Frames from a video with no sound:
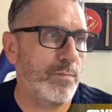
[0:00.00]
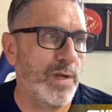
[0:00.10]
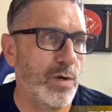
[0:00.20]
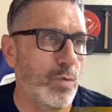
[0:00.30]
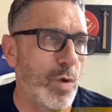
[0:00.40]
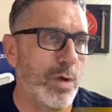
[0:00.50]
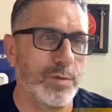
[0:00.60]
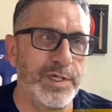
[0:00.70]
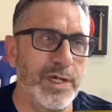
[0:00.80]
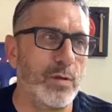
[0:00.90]
man Walt
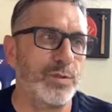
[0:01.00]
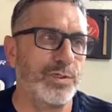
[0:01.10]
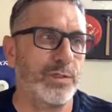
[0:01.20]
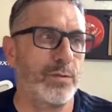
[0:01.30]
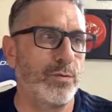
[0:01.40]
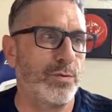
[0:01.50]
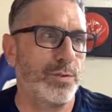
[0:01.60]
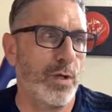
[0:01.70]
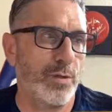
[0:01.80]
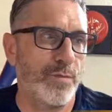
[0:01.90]
Riddell, who
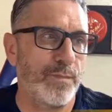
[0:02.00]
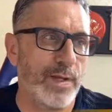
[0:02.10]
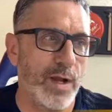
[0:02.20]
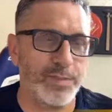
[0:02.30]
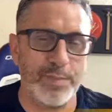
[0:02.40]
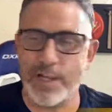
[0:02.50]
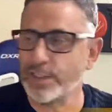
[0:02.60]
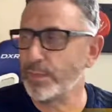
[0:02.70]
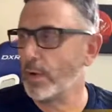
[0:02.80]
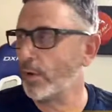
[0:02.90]
you all know from college
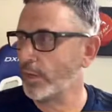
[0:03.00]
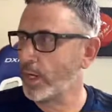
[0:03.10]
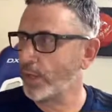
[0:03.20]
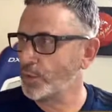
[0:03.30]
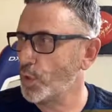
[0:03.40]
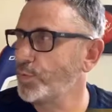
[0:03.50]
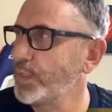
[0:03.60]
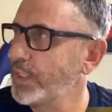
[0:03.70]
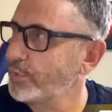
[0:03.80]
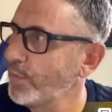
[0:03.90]
basketball and college hoops,
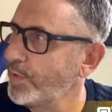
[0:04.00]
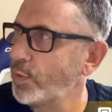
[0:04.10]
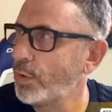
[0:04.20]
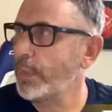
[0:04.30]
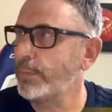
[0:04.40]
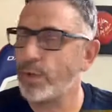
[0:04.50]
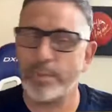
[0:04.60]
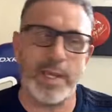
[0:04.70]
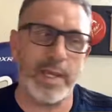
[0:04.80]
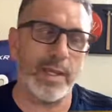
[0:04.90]
will be doing
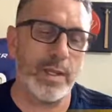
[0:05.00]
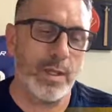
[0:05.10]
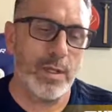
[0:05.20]
WNBA.